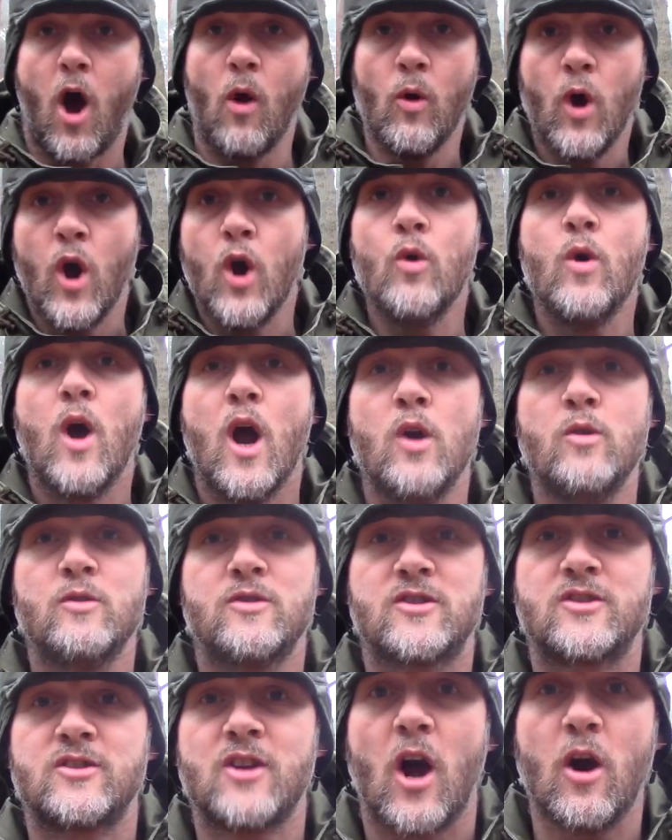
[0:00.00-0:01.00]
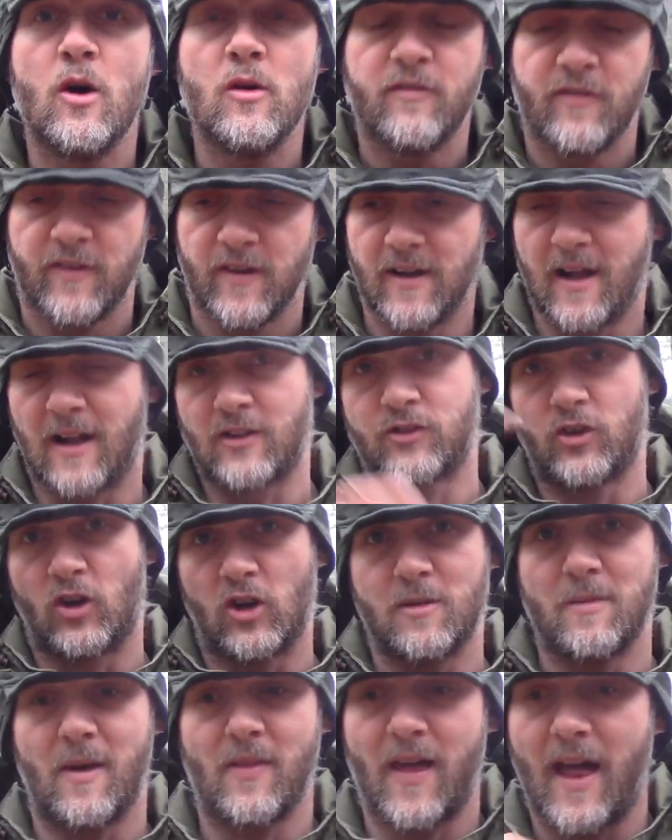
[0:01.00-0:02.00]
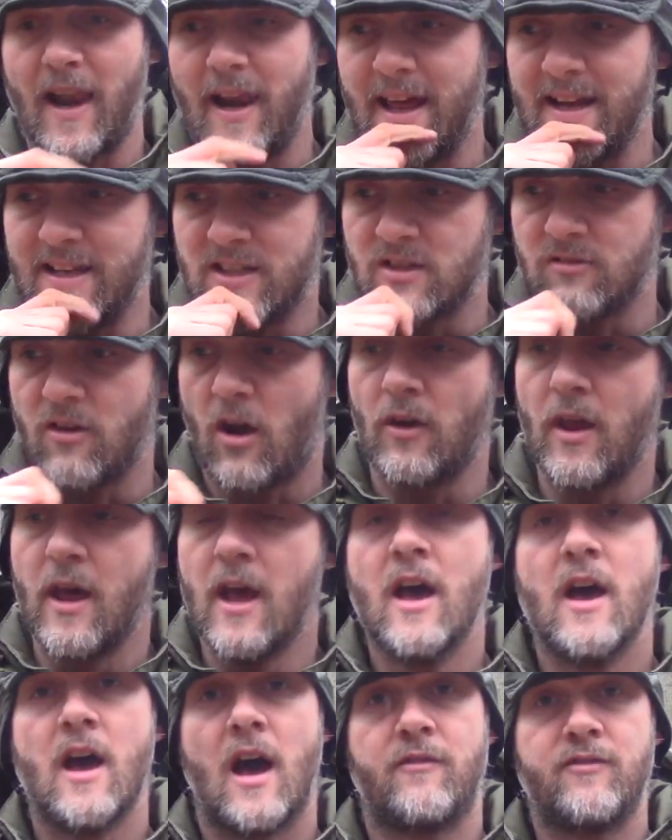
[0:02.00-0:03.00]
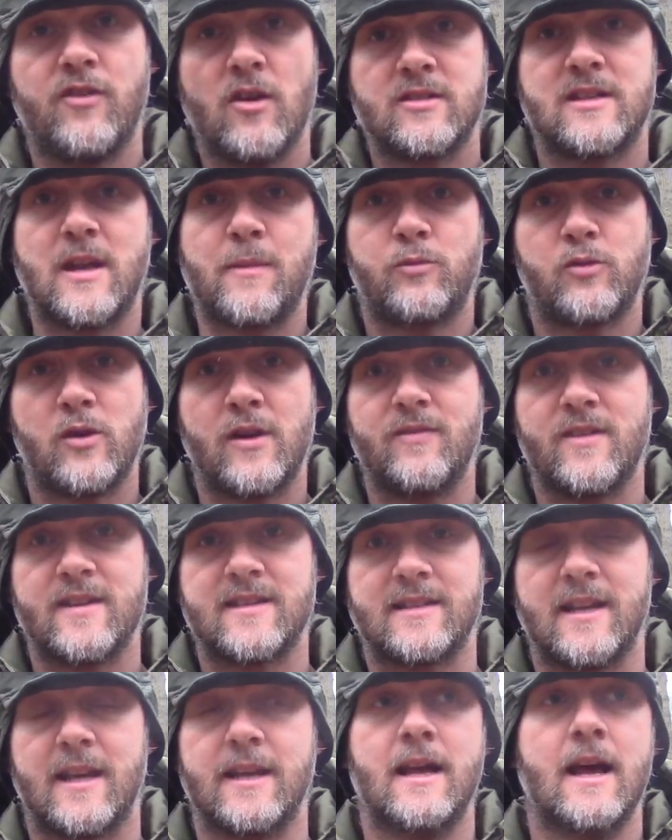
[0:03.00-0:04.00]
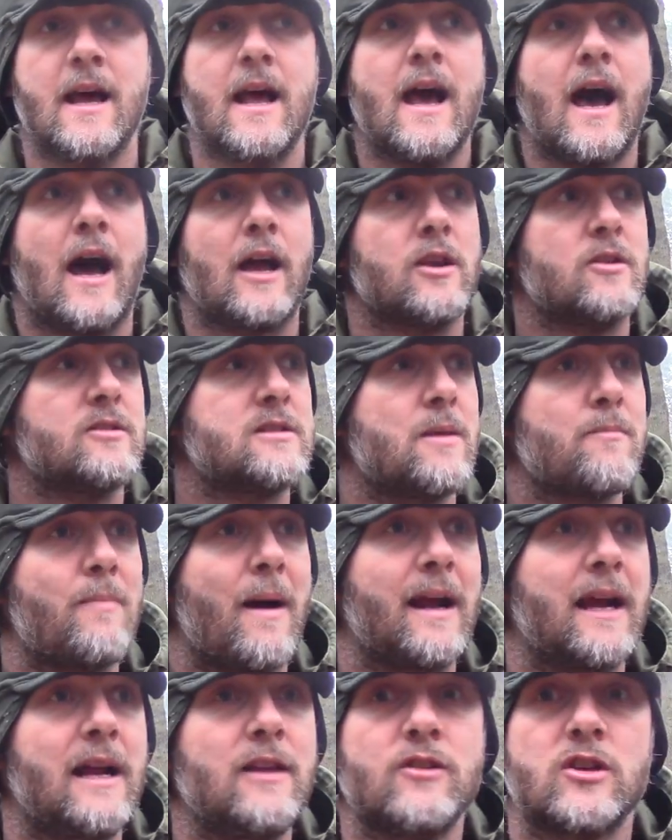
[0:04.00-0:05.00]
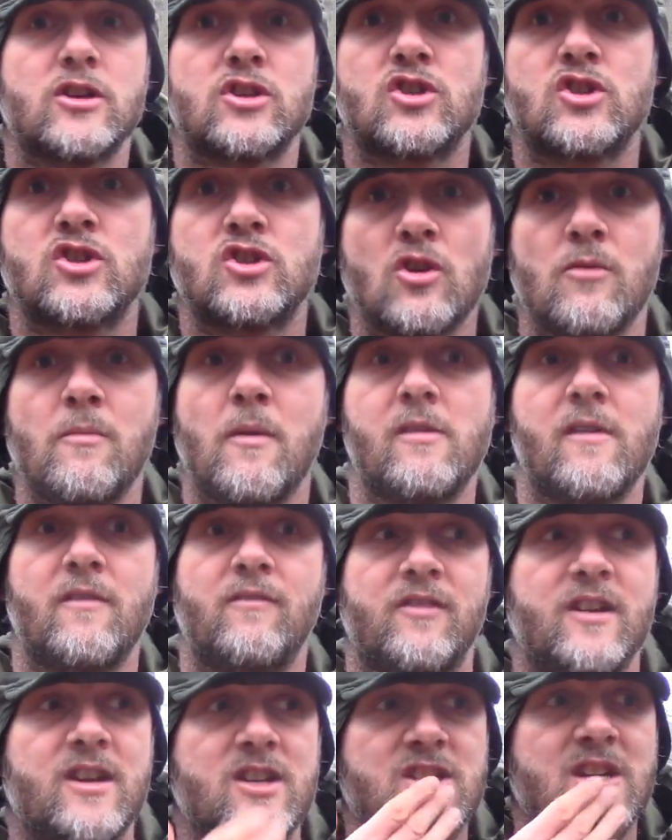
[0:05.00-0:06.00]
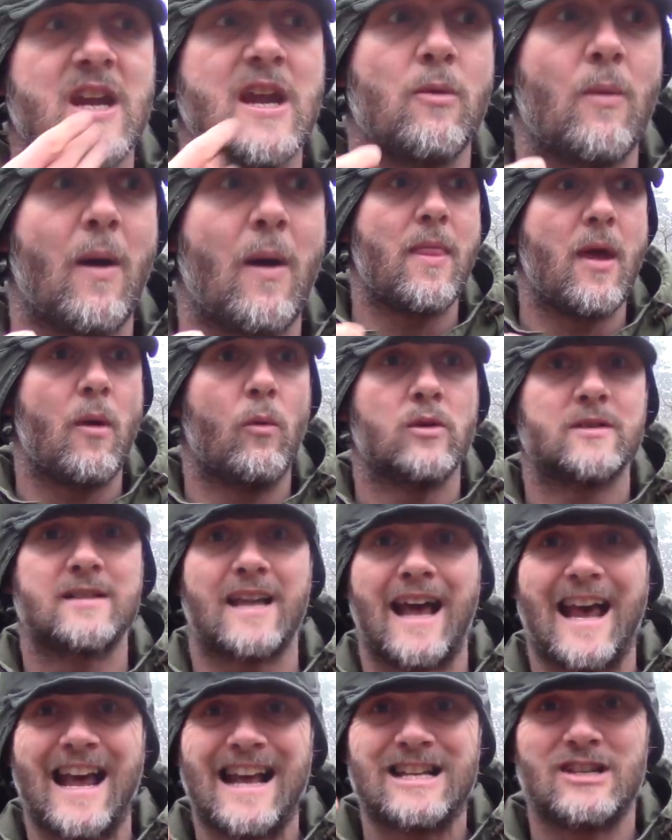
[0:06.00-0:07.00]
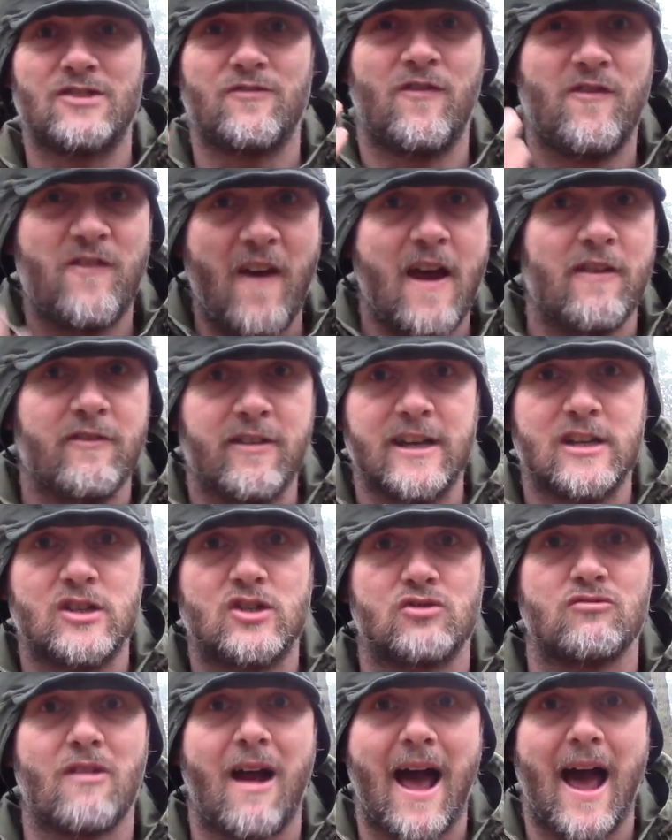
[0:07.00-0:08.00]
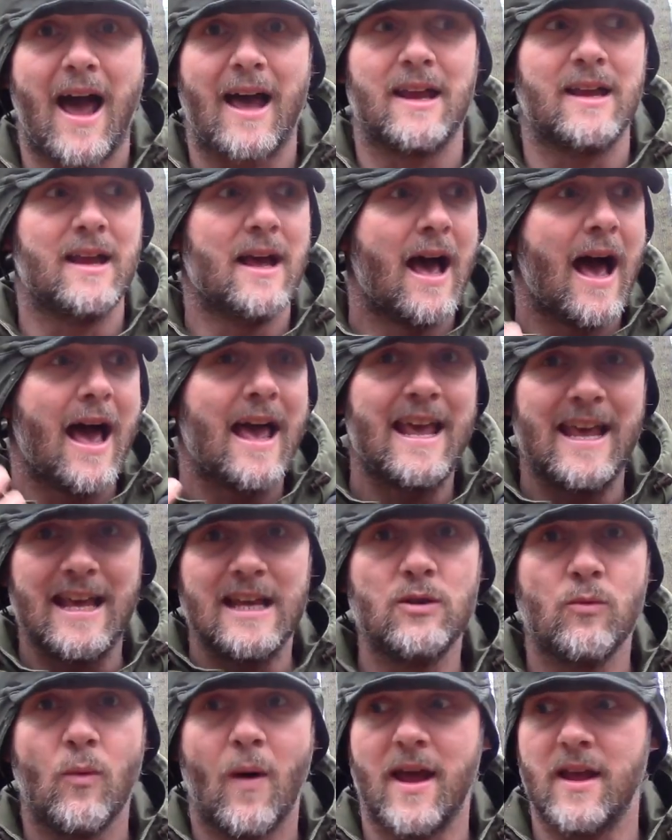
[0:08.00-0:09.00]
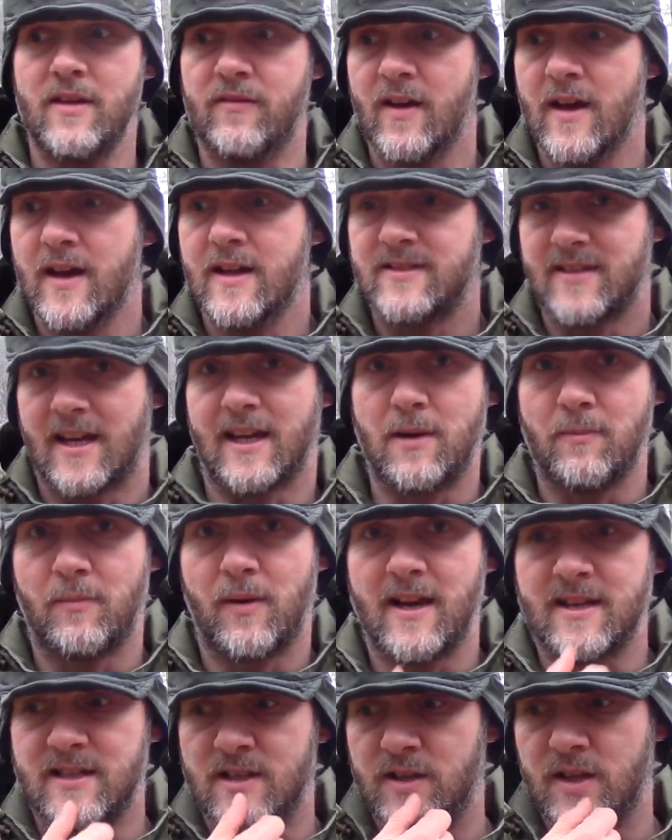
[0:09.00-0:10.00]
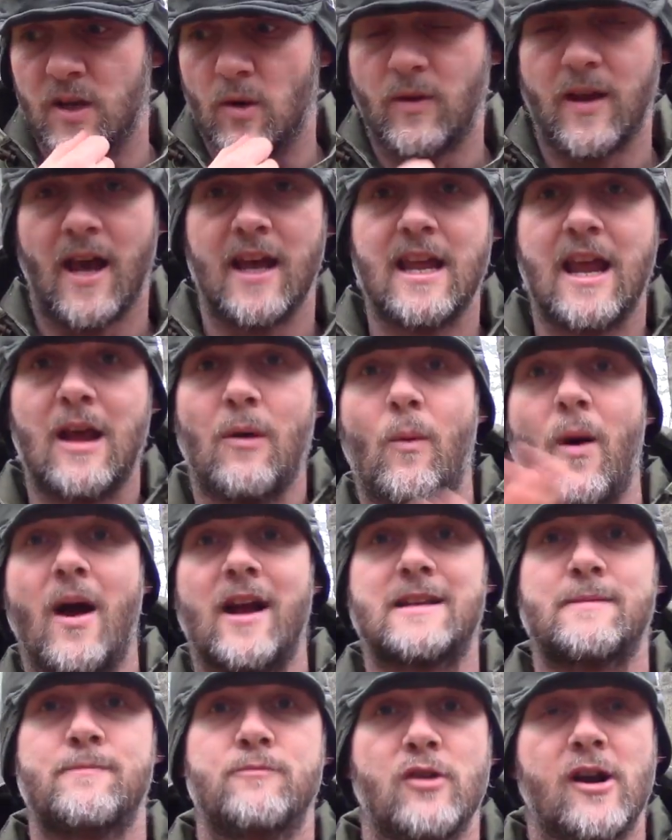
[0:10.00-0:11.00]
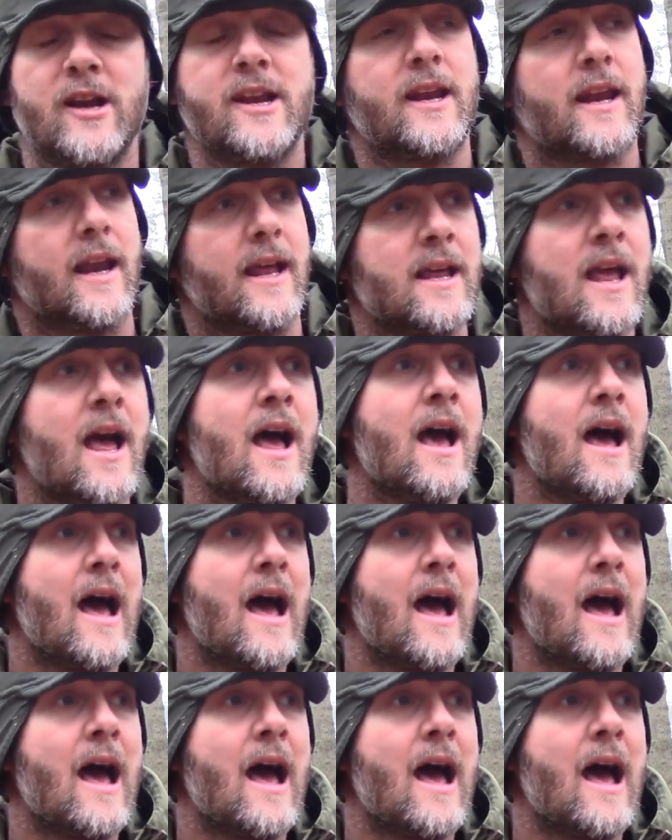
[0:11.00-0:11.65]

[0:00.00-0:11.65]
Ohuhu stove. I'll talk about that later on. I've used it previously. I used it back in the summer of this year there was a very dry heat wave taking place in the UK. It worked brilliantly.